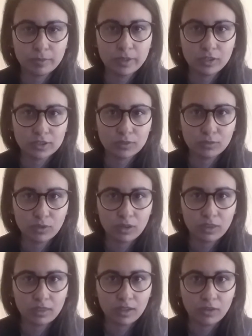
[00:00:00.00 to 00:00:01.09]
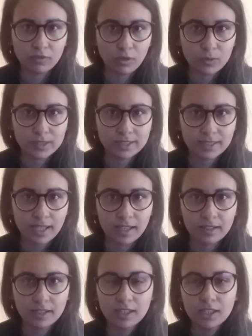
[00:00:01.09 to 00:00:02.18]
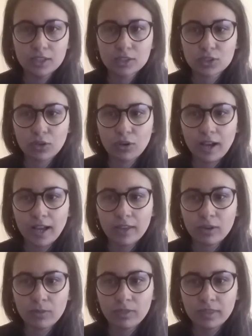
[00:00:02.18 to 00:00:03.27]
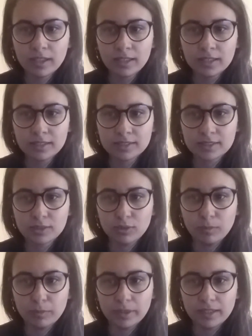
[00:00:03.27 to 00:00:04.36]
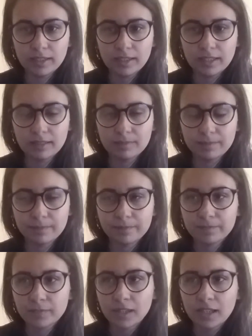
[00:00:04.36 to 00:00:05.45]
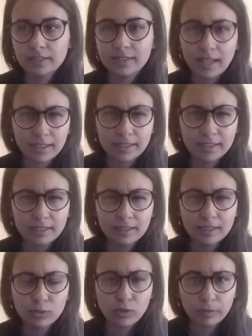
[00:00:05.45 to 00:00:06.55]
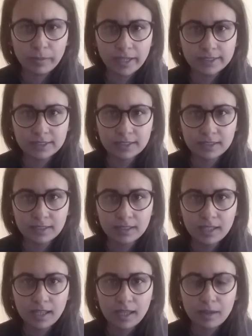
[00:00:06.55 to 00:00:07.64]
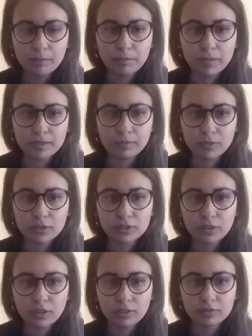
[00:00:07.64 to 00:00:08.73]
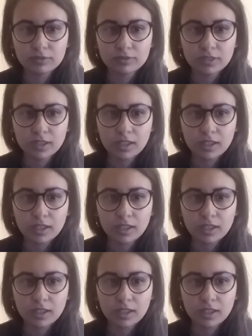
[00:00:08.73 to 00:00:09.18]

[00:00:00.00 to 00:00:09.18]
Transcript: because of what they've always said. So I don't think this could be technically queerbaiting, but most of